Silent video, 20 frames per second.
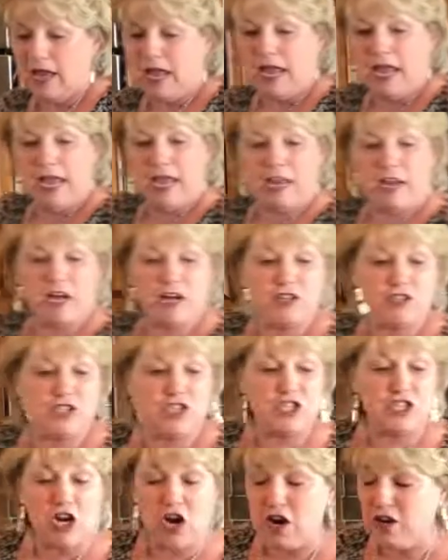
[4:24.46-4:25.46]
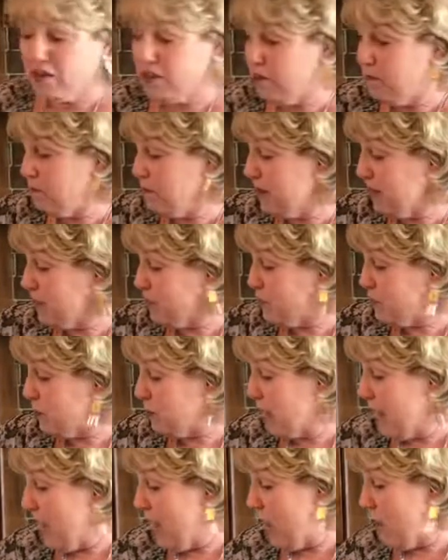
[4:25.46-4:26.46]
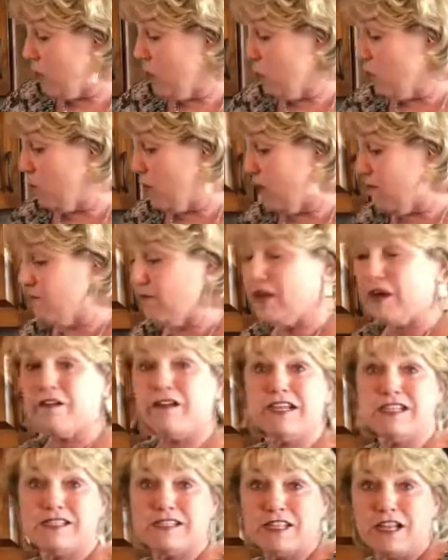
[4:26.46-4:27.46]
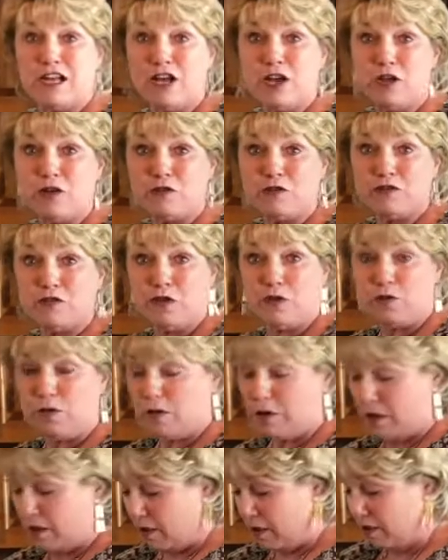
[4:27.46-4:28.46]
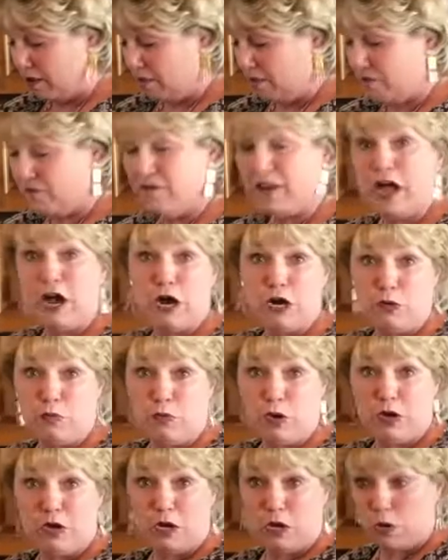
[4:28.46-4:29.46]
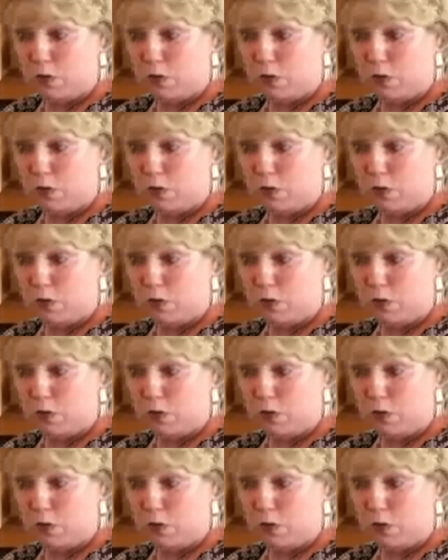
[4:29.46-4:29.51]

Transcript: And I'll start the mixer out going very slow so the flour won't go